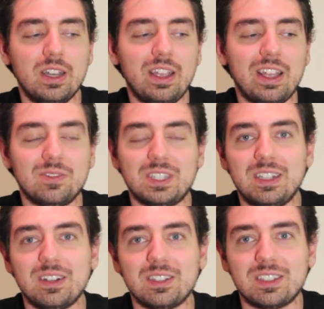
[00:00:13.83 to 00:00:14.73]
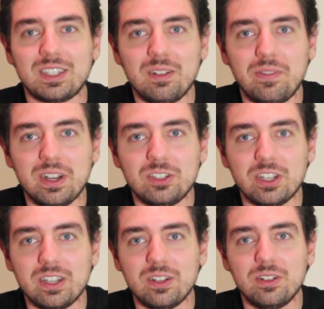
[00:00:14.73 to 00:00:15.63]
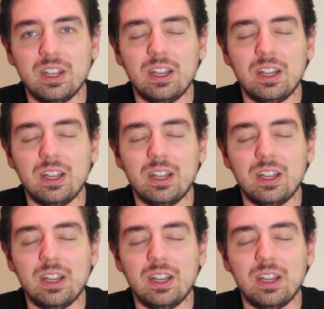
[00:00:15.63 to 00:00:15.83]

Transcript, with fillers: and have seen on Syfy Channel,